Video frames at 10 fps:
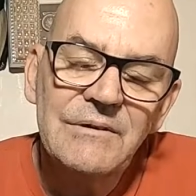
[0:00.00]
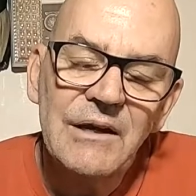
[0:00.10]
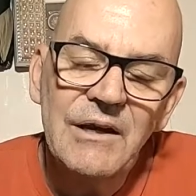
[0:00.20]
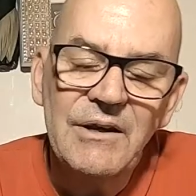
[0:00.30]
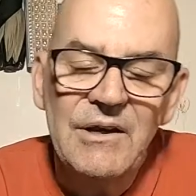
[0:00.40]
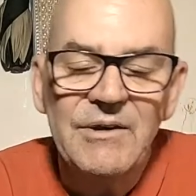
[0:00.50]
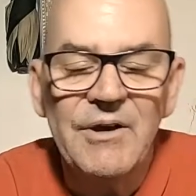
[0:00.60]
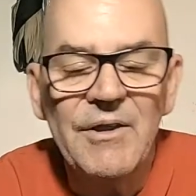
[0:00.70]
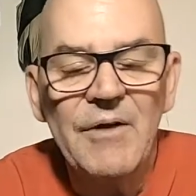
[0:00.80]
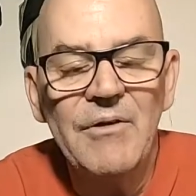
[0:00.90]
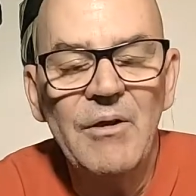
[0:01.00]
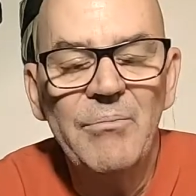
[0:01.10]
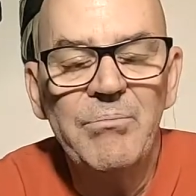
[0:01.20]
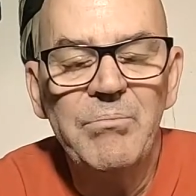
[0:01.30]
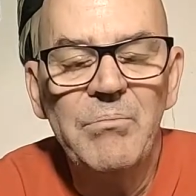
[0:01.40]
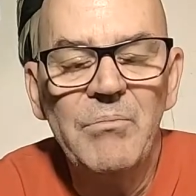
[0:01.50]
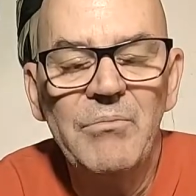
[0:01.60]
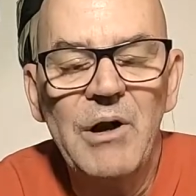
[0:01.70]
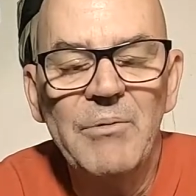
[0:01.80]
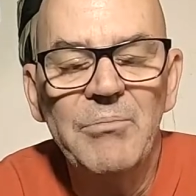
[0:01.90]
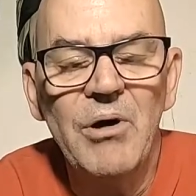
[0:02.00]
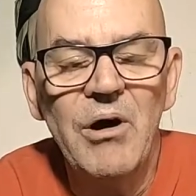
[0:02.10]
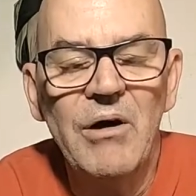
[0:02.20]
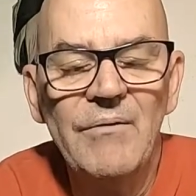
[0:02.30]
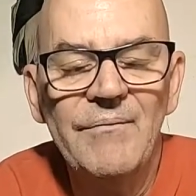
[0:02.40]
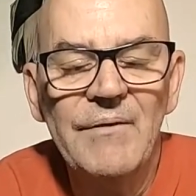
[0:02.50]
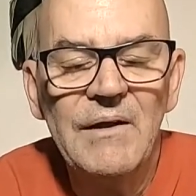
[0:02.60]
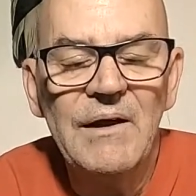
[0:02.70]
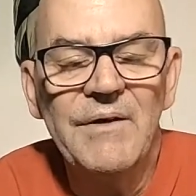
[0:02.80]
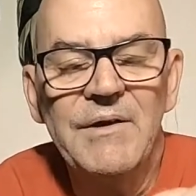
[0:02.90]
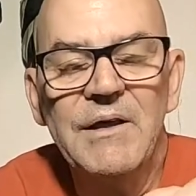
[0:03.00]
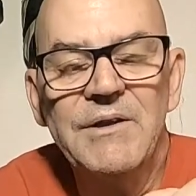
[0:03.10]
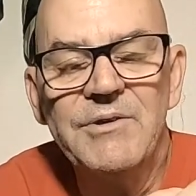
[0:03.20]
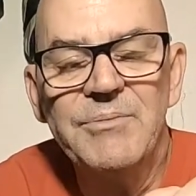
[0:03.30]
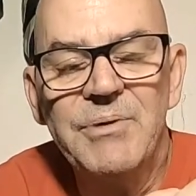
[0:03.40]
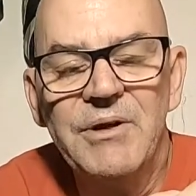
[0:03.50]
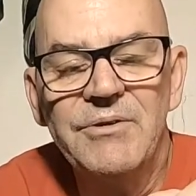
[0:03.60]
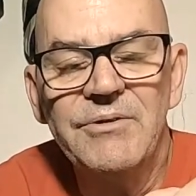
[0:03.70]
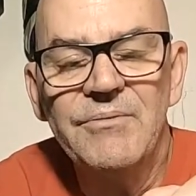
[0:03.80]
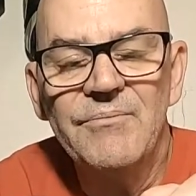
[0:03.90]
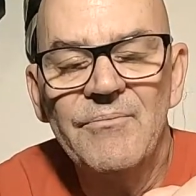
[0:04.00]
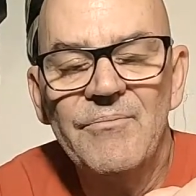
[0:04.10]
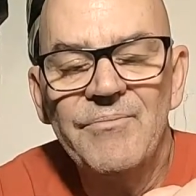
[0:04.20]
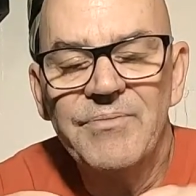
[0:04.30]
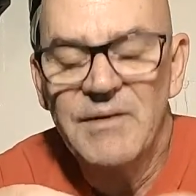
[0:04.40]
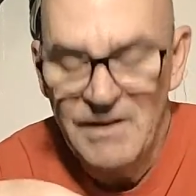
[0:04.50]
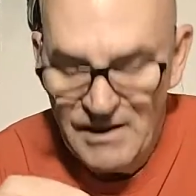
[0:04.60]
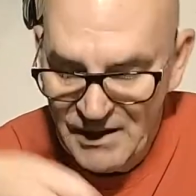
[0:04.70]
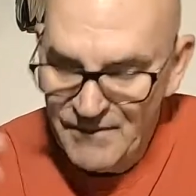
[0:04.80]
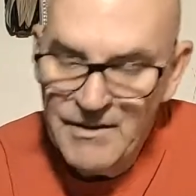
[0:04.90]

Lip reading: okay, till that little rubber ball at the end disappears, and